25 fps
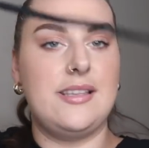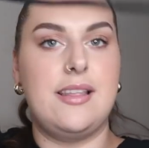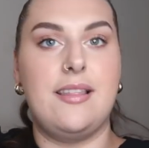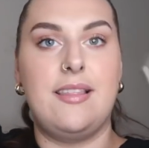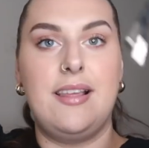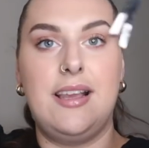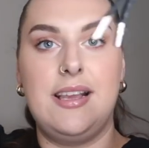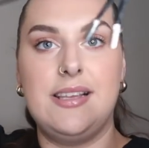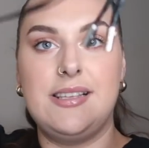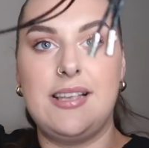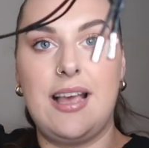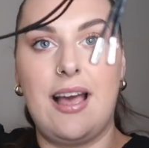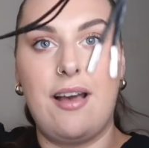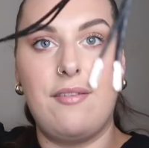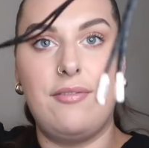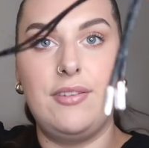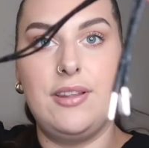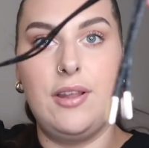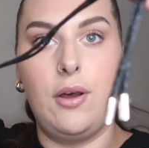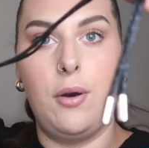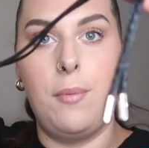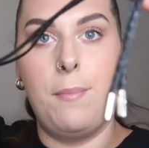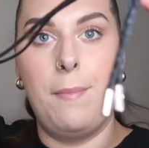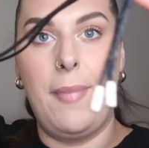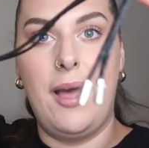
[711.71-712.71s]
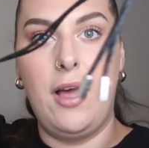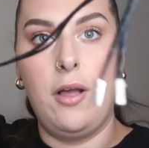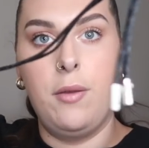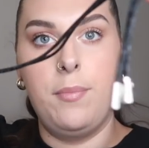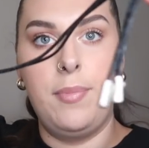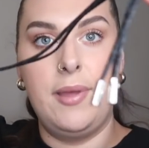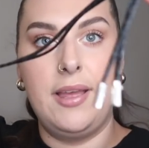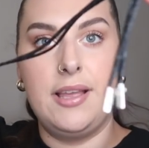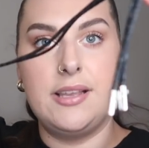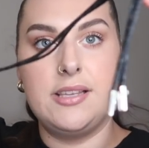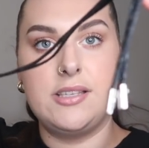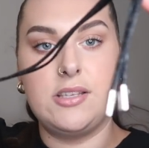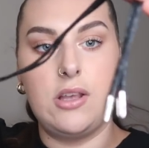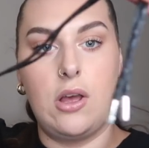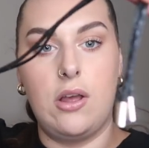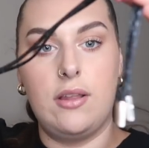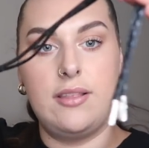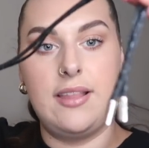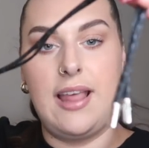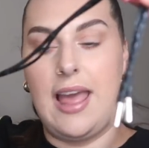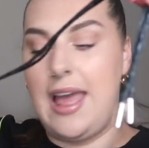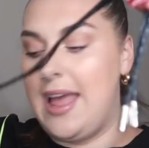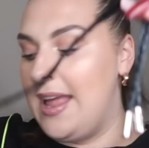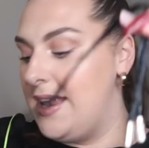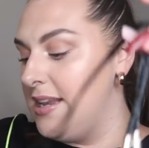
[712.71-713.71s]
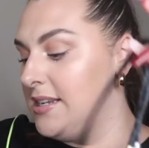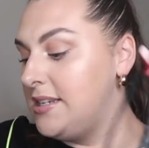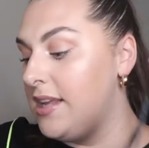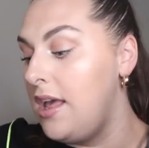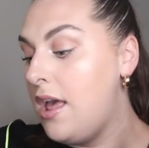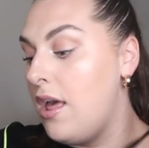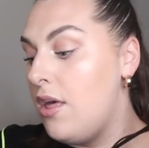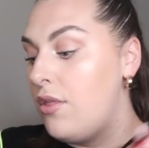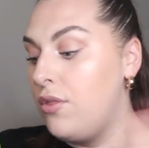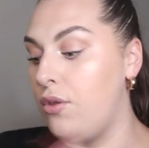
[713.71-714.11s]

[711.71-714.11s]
These have little metal bits on the end.